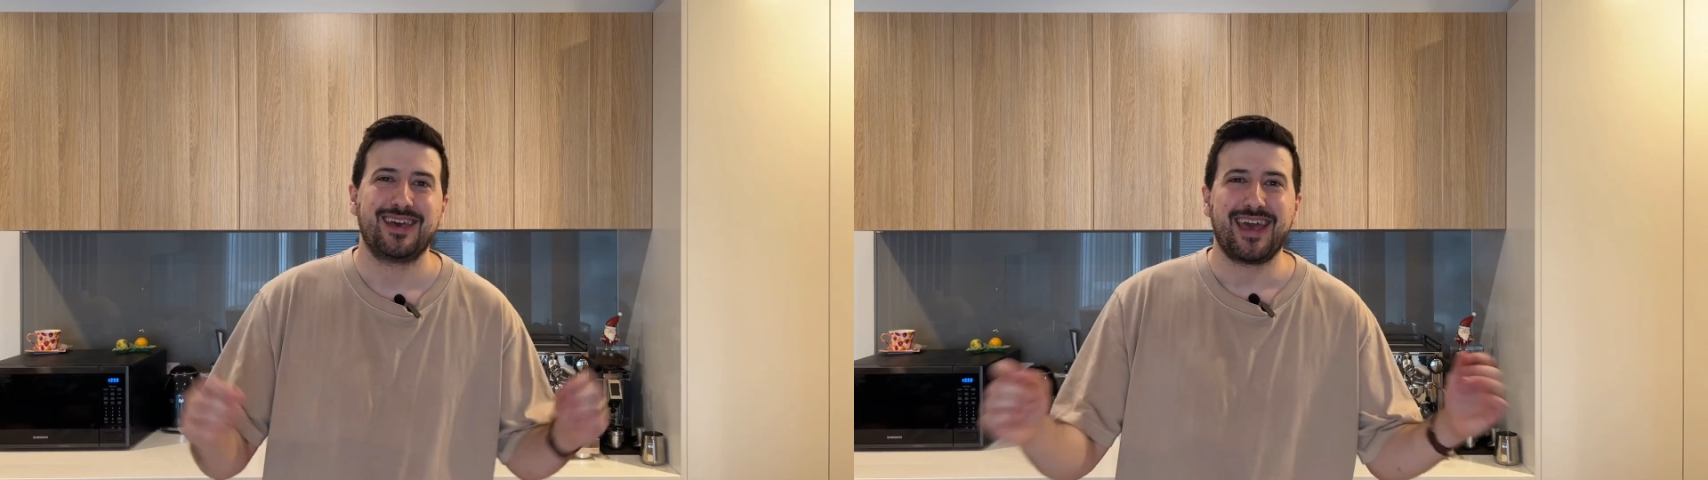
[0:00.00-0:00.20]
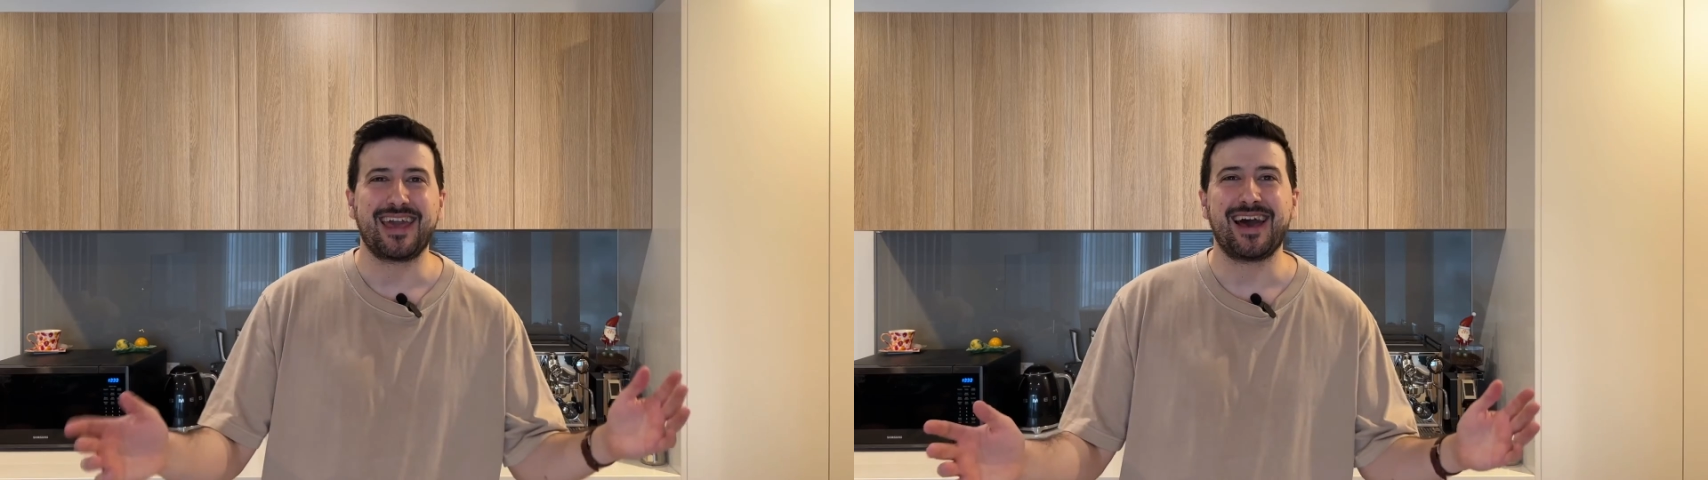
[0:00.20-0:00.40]

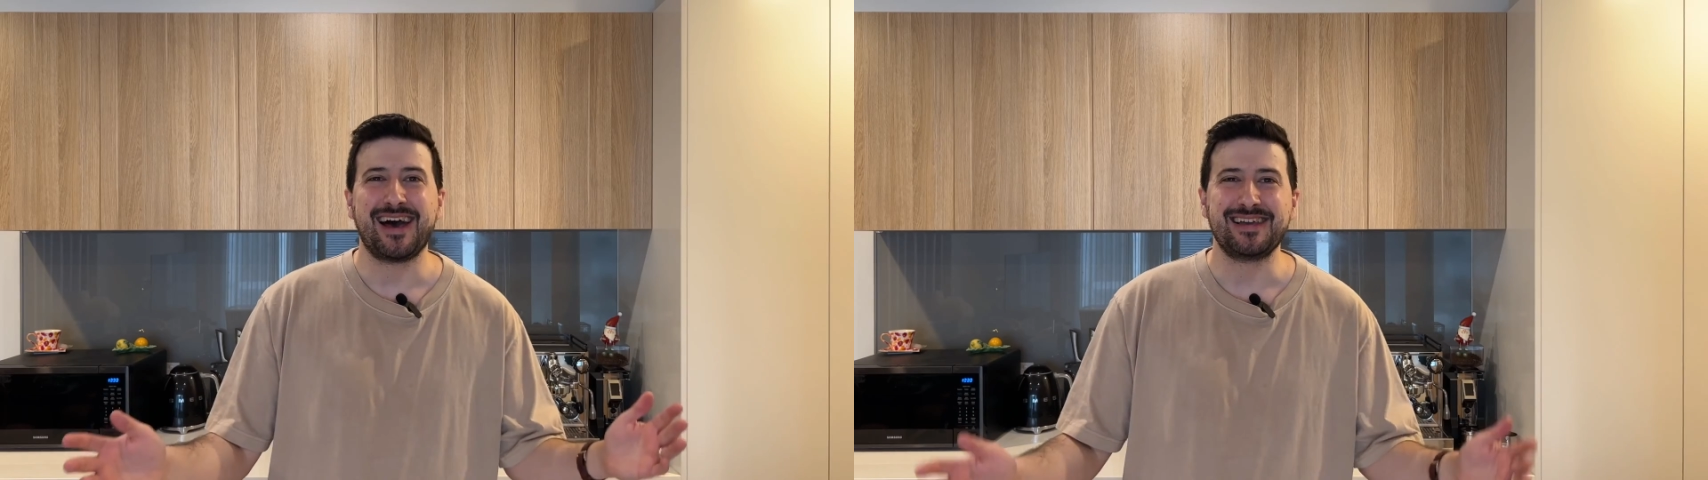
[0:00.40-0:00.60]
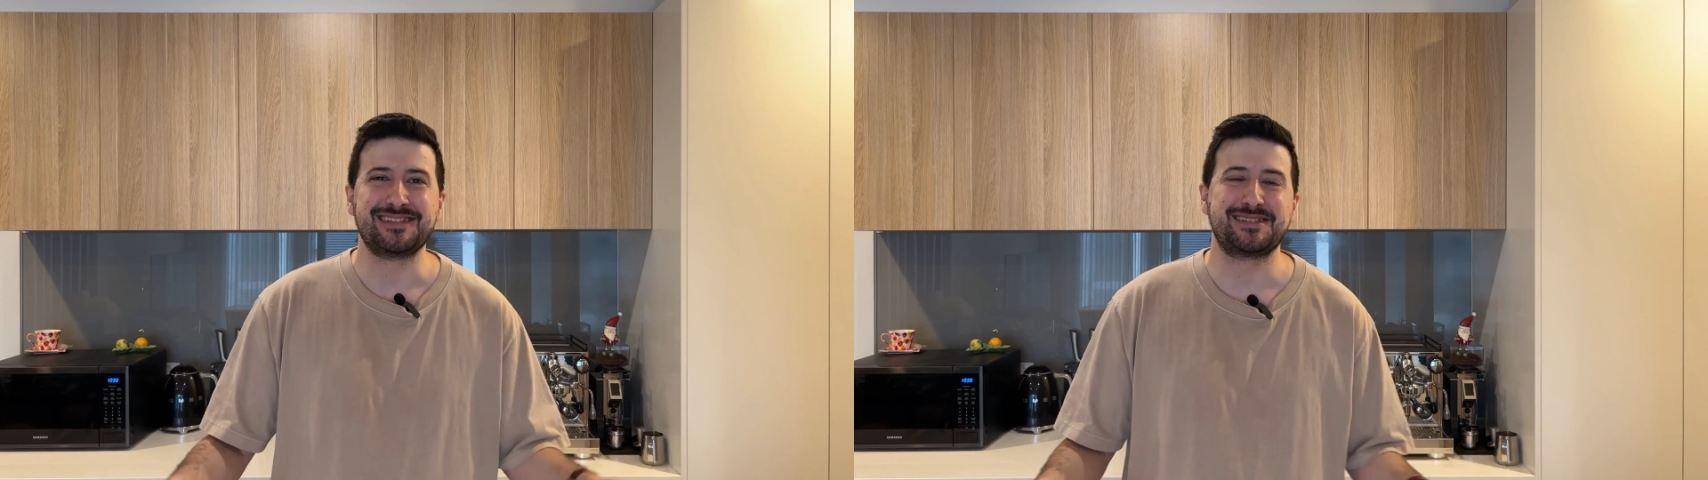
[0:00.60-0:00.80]
Hey
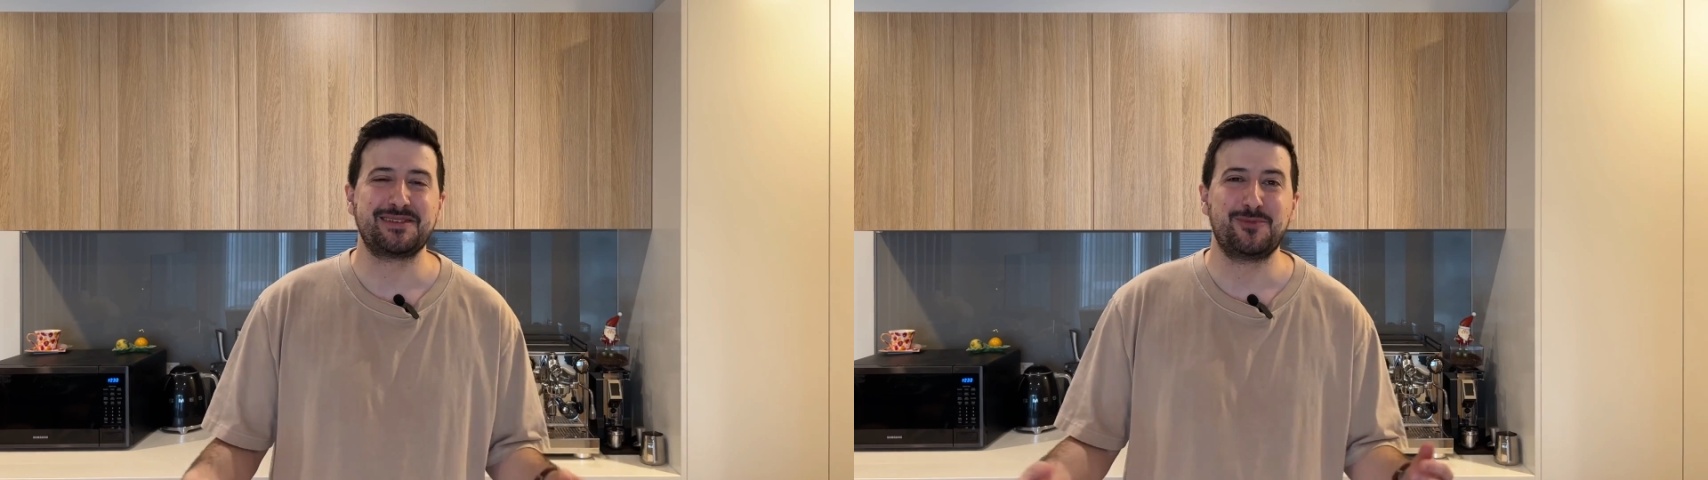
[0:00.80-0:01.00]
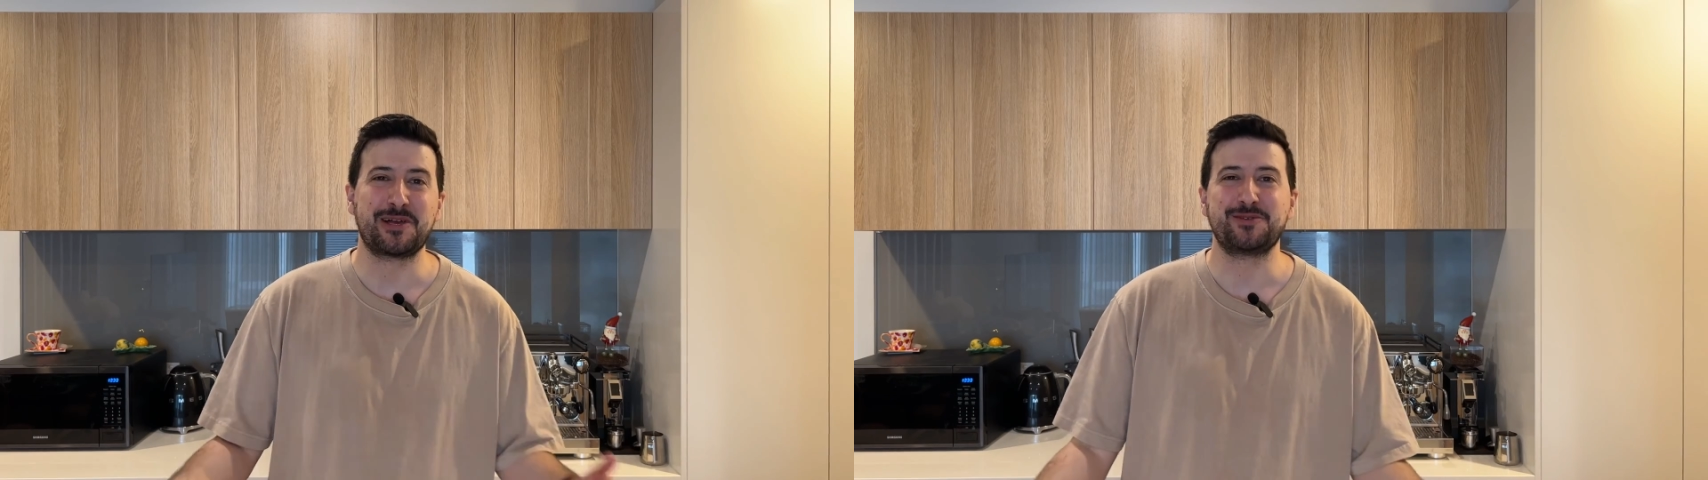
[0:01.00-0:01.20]
guys,
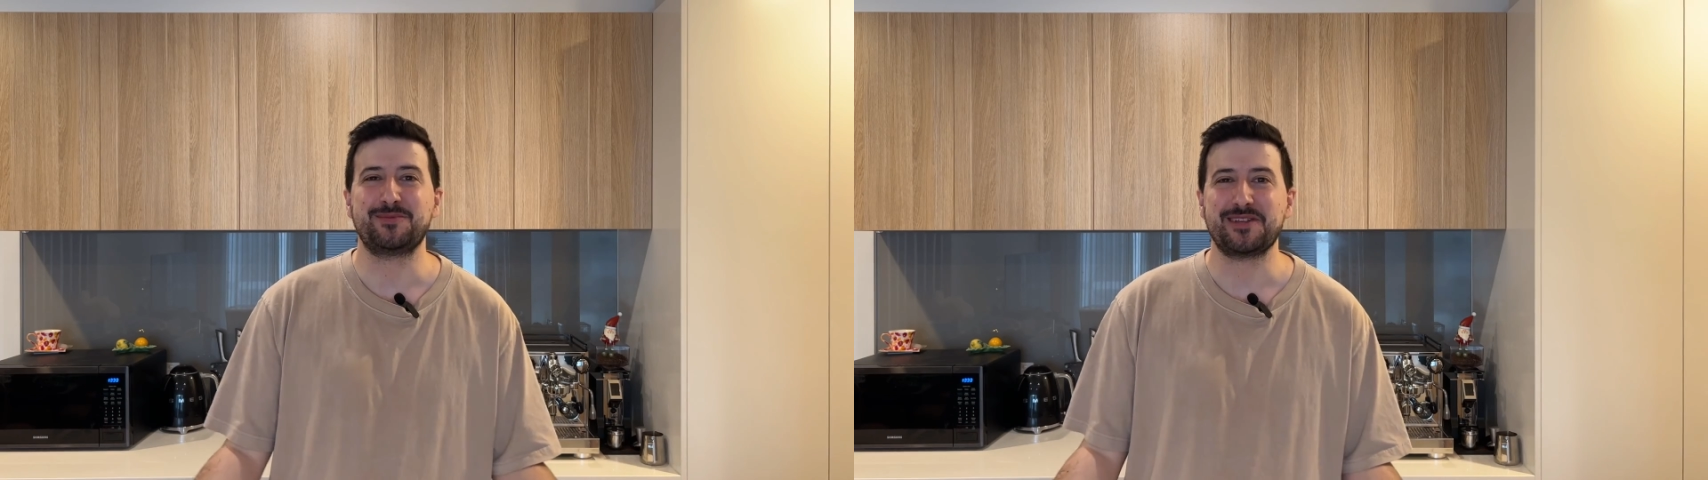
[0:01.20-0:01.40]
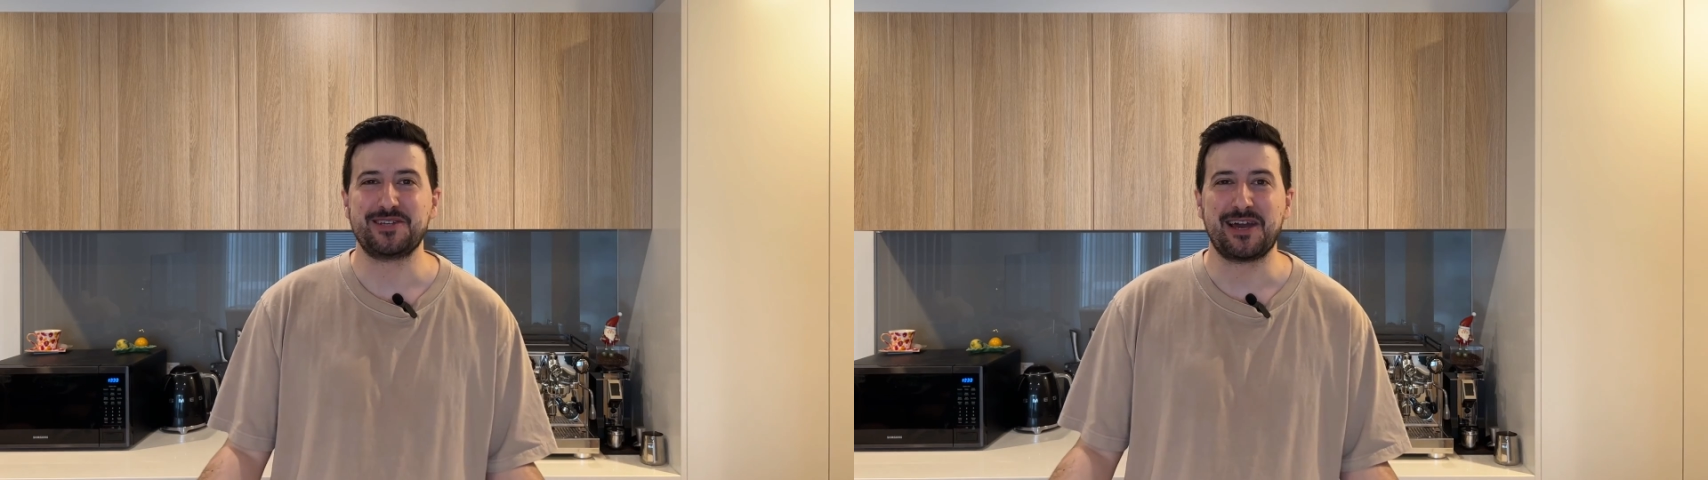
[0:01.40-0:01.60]
welcome to
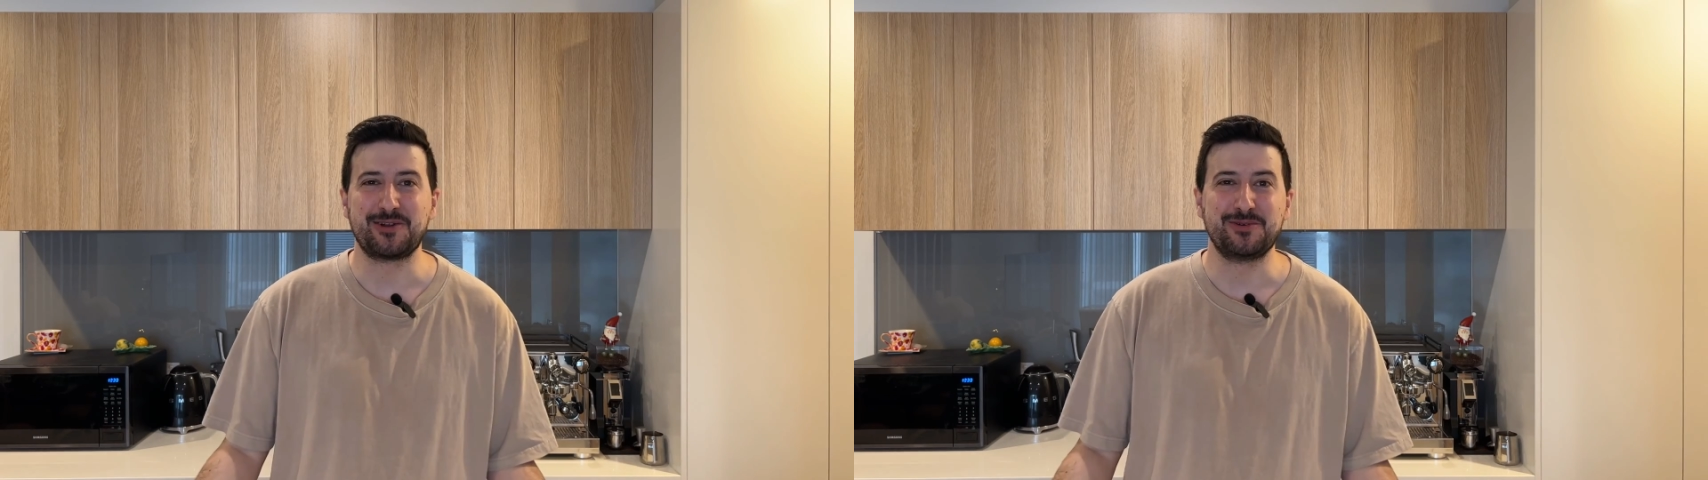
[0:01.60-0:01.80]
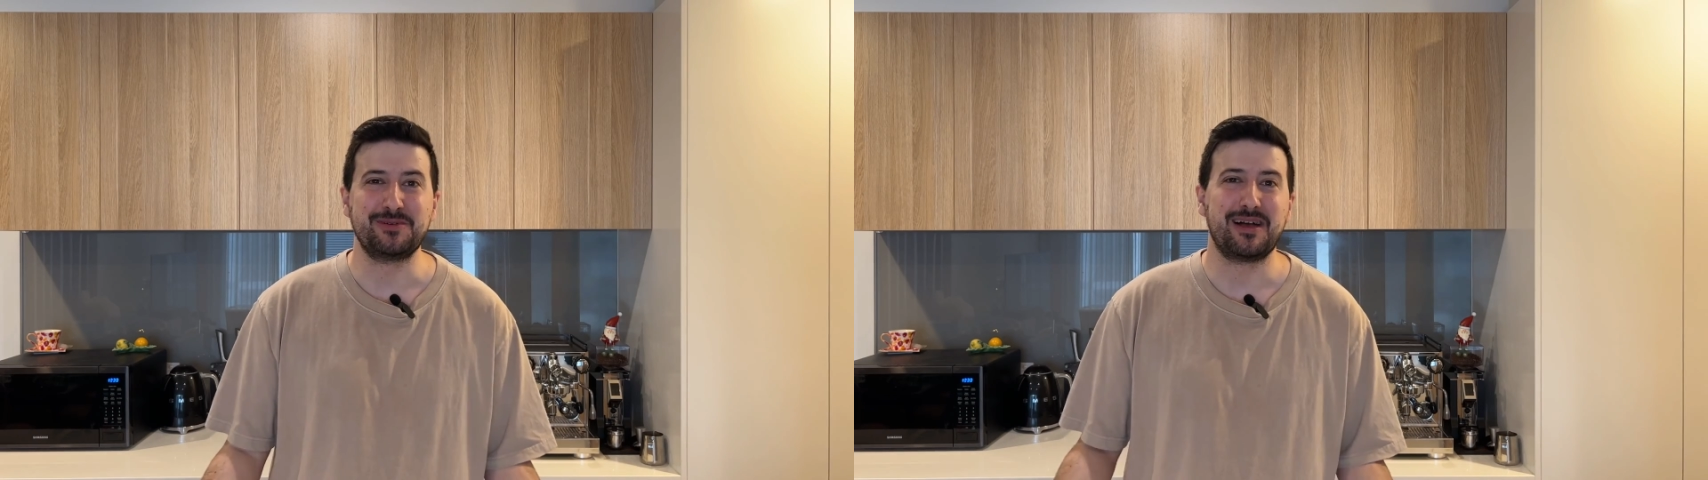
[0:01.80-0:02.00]
my
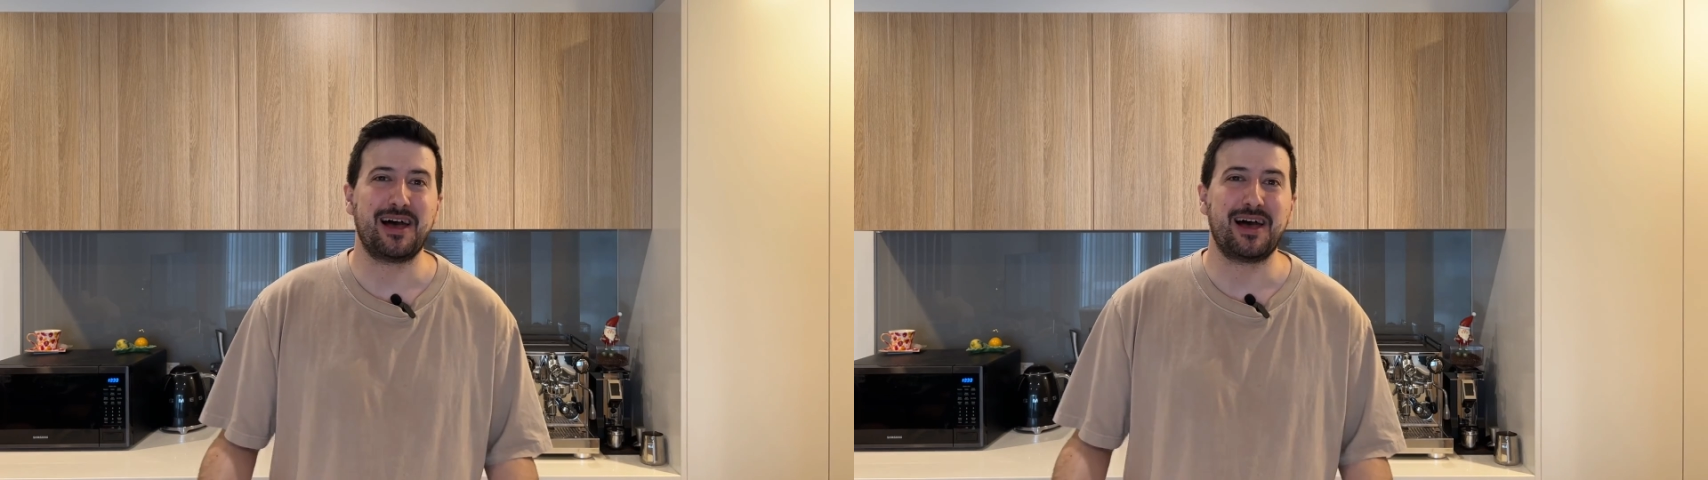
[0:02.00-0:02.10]
channel.